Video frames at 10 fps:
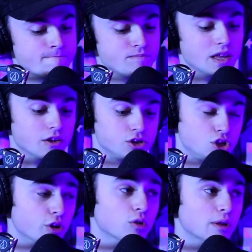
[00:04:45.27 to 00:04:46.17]
Then there's
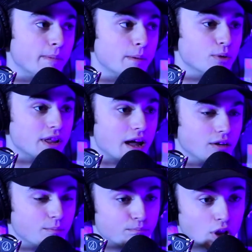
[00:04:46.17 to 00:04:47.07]
two, the people
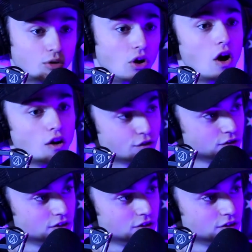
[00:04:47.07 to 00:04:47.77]
that blow it off